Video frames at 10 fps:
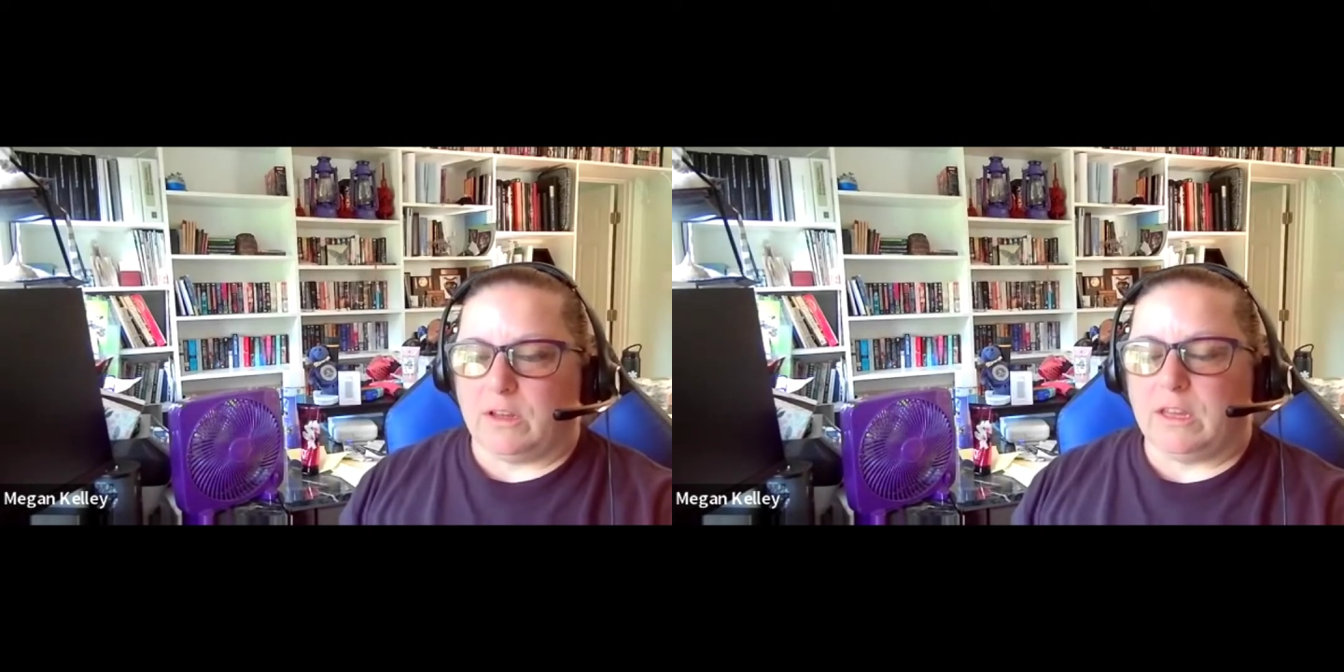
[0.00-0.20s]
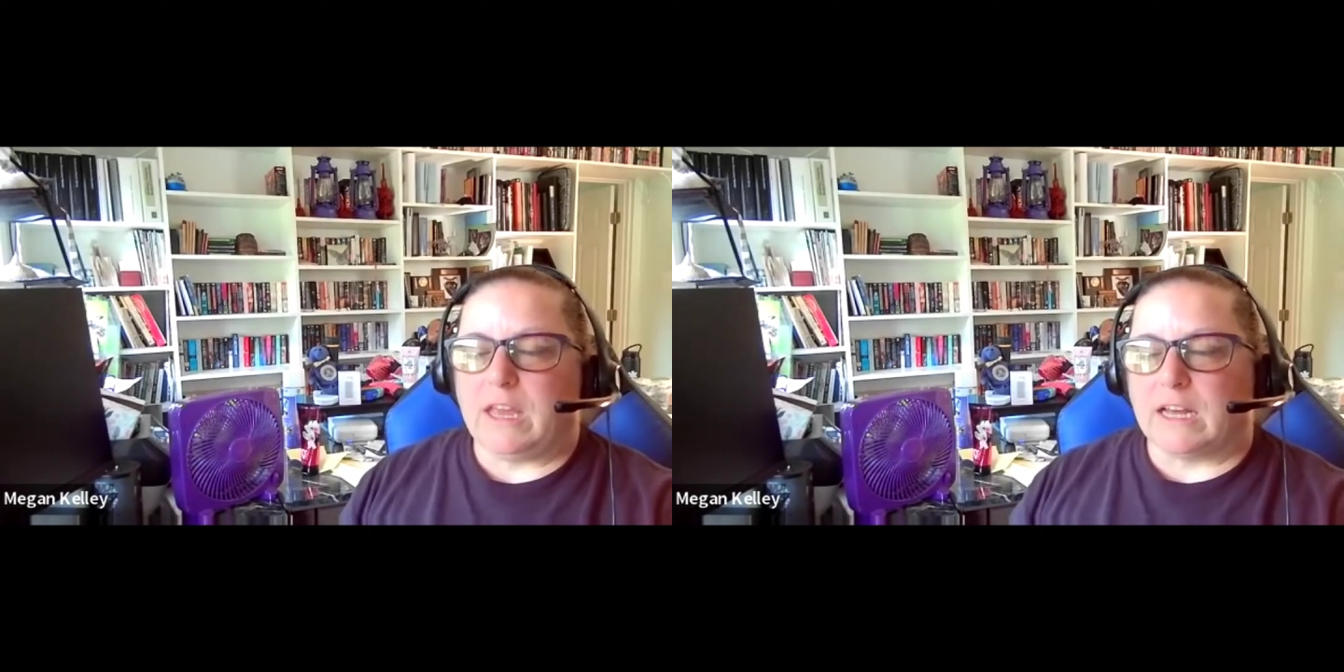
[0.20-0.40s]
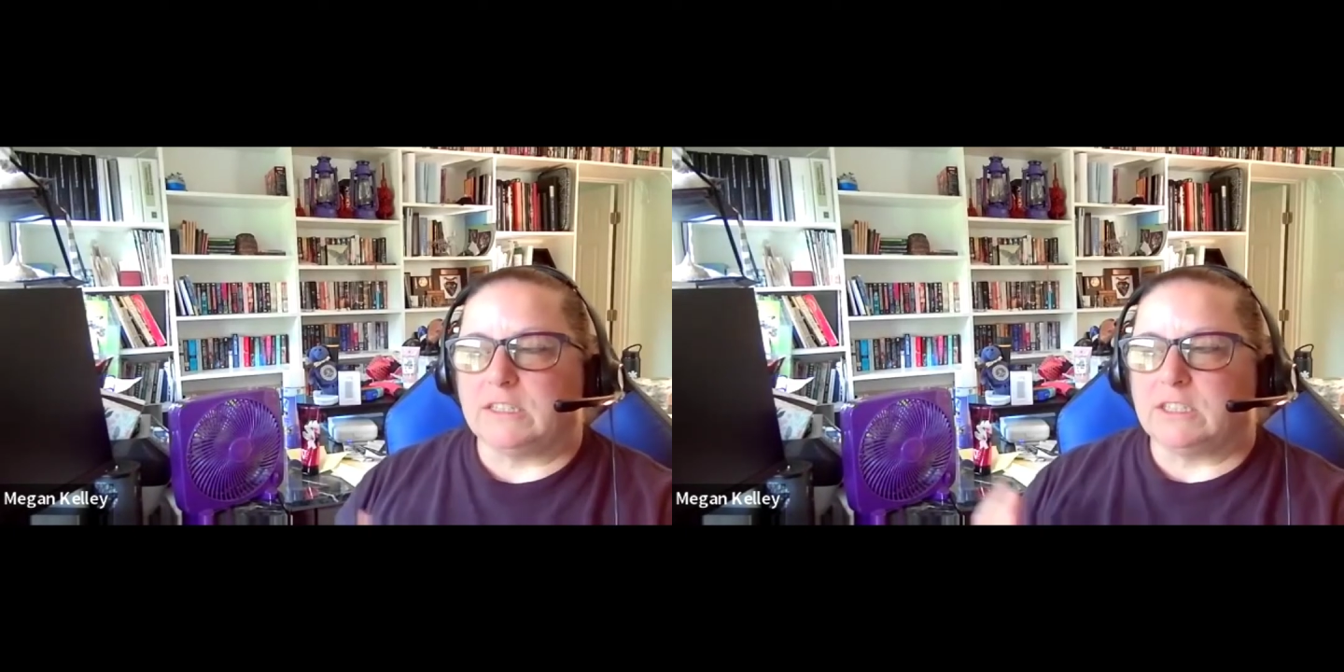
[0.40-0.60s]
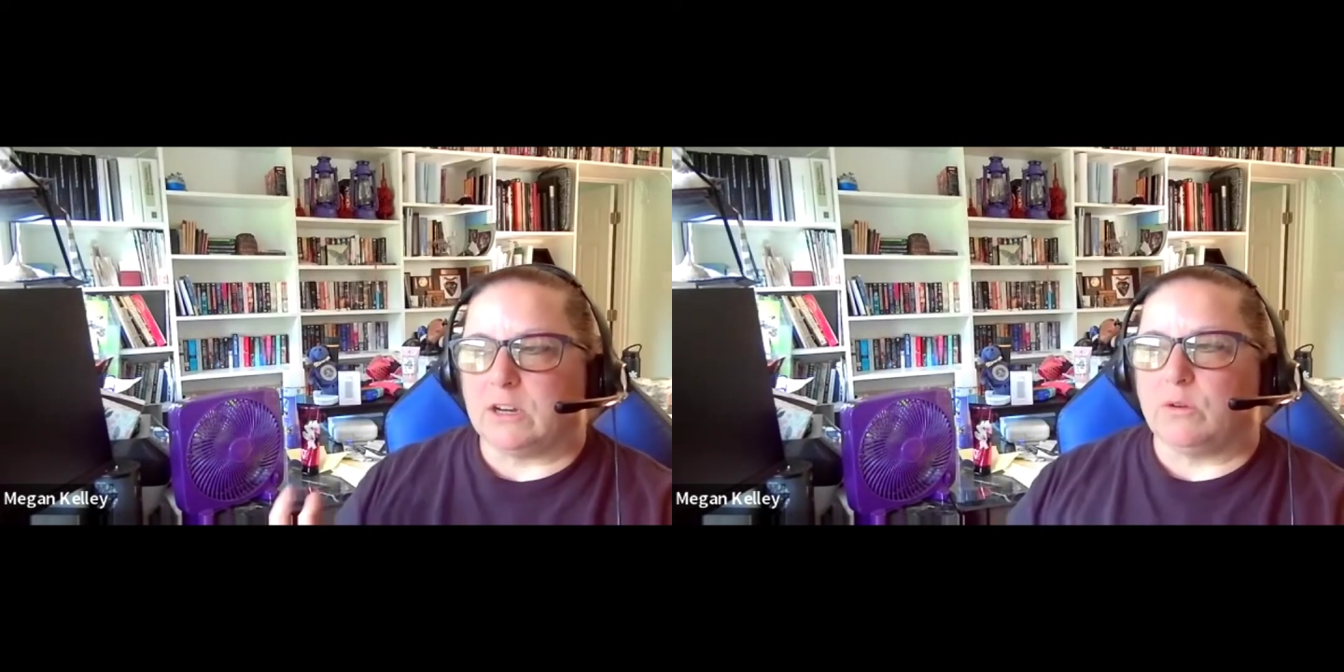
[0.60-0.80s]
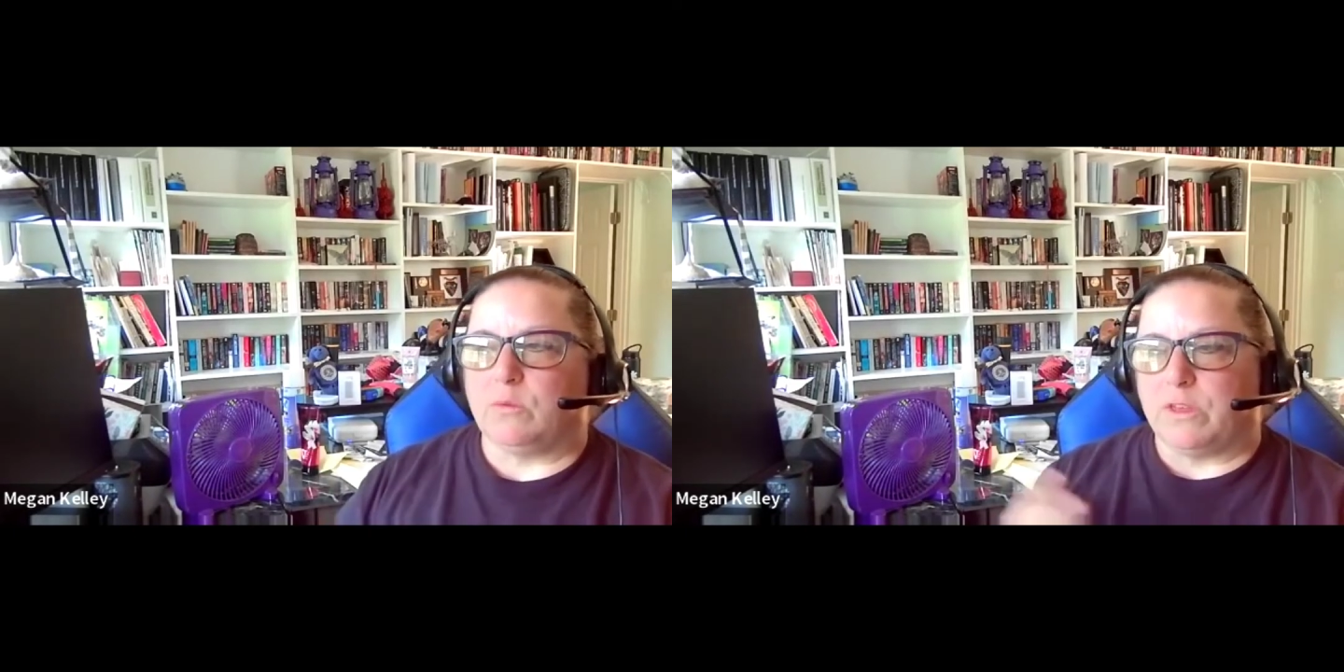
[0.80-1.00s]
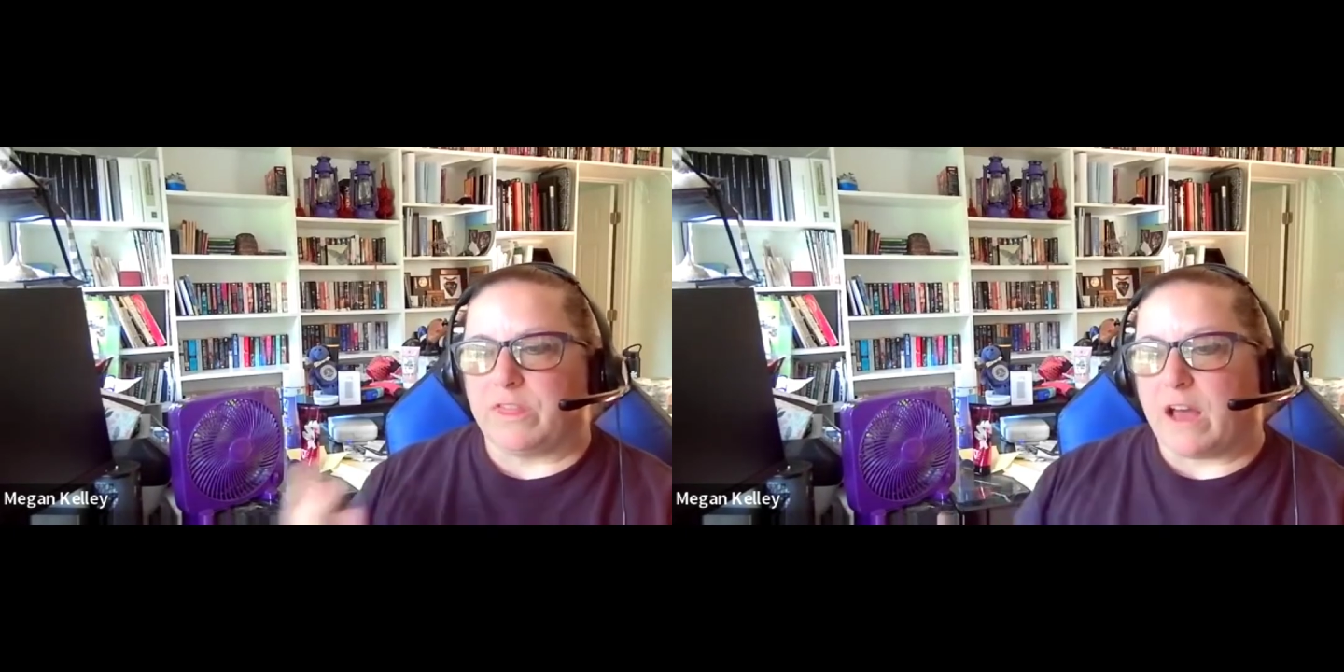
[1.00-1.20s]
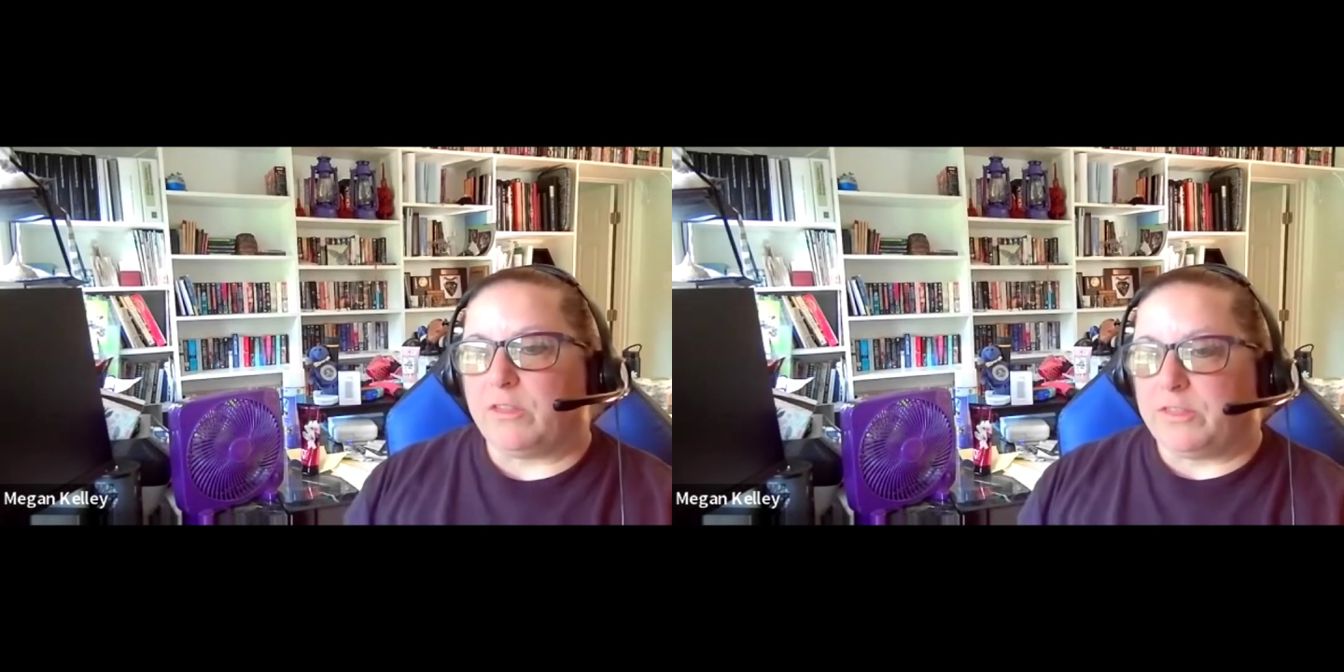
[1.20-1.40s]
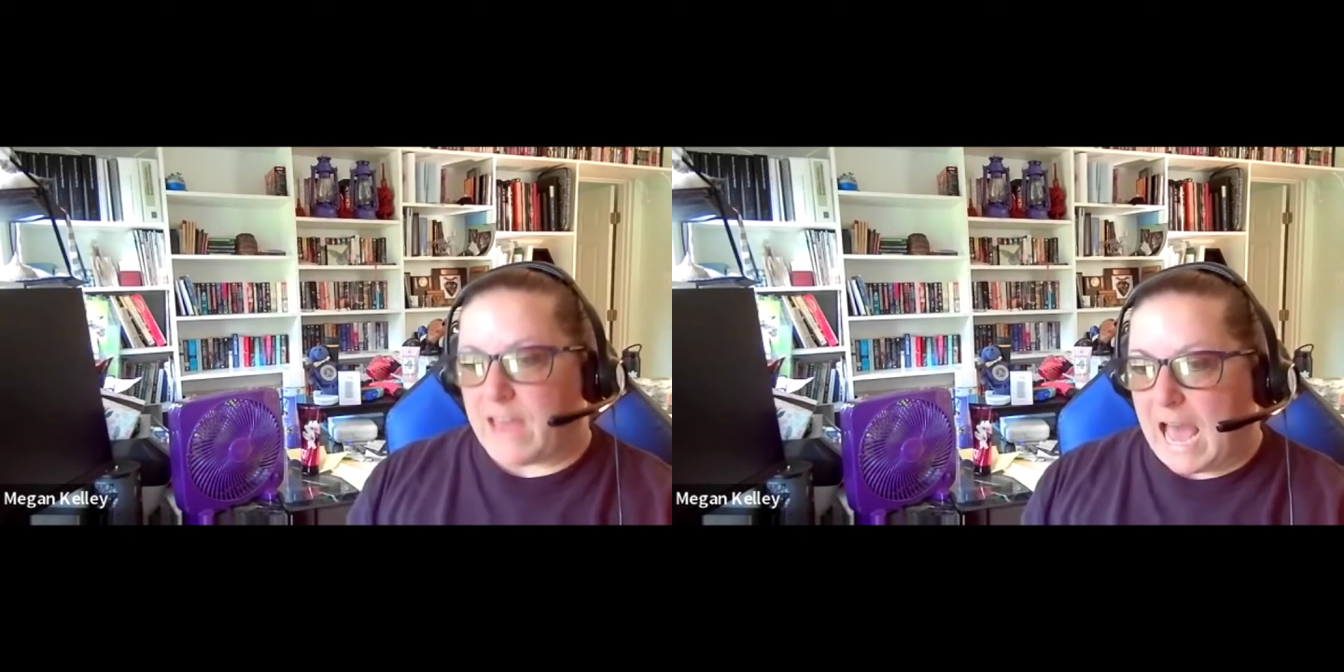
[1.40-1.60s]
Yeah. So
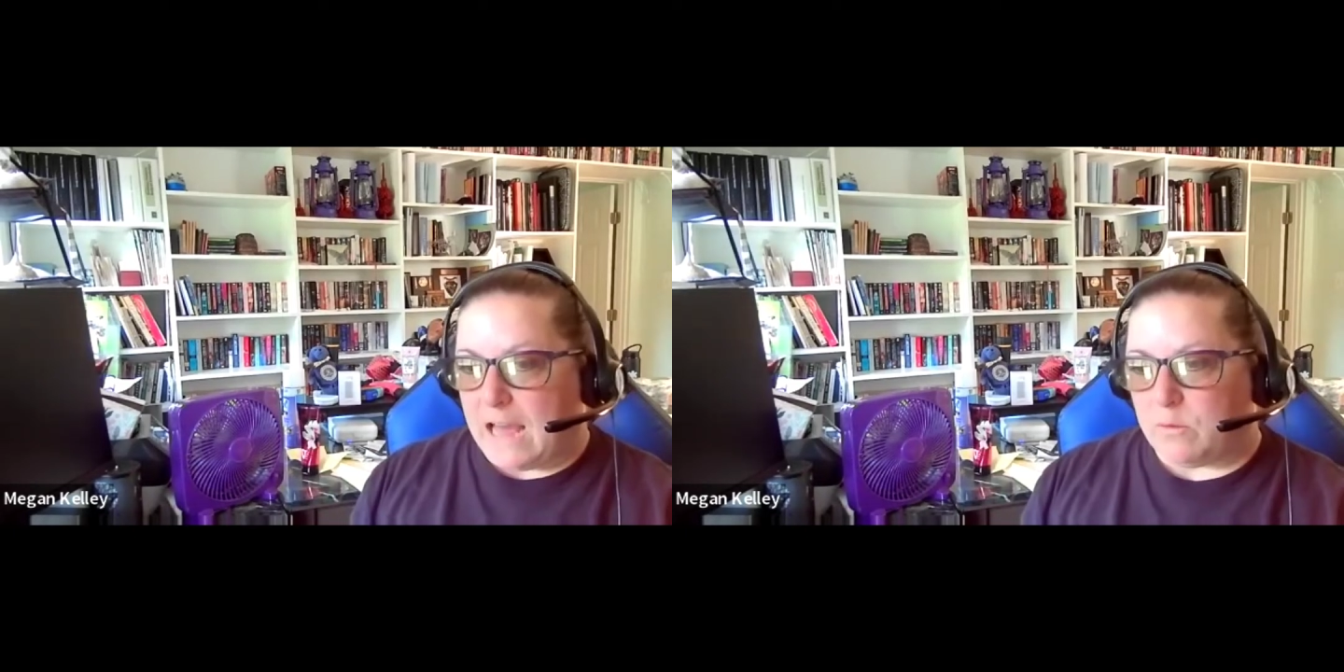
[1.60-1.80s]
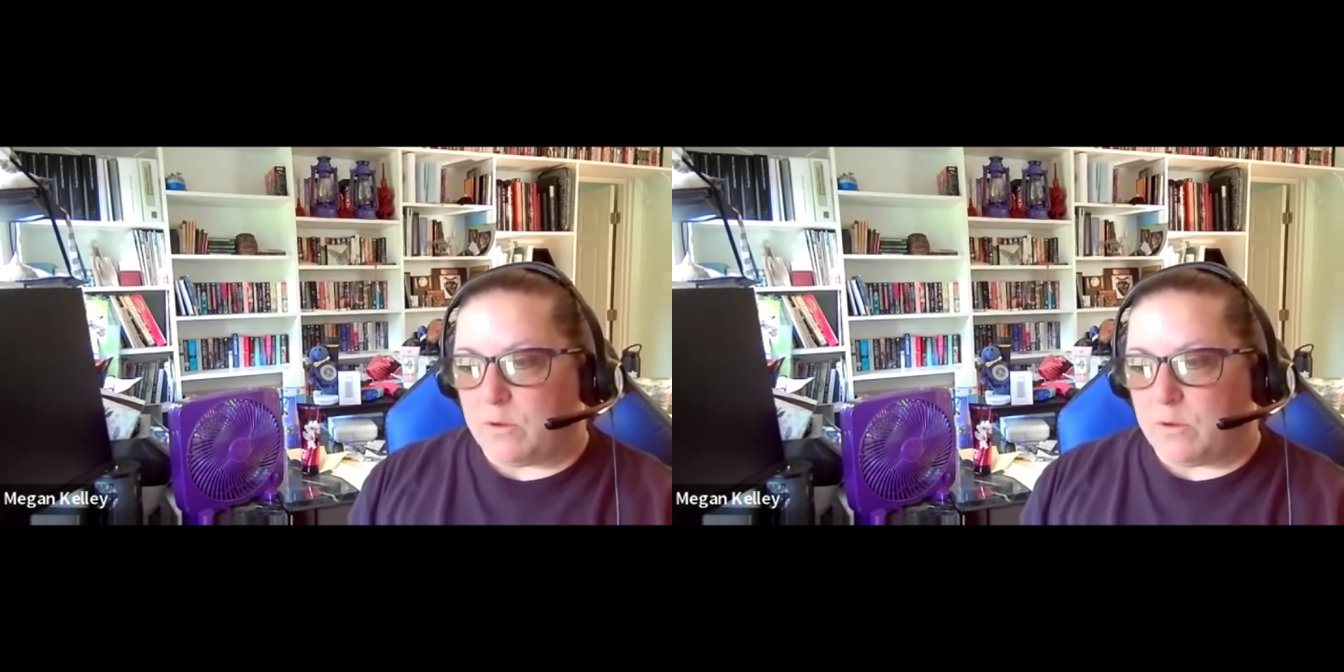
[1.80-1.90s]
without that,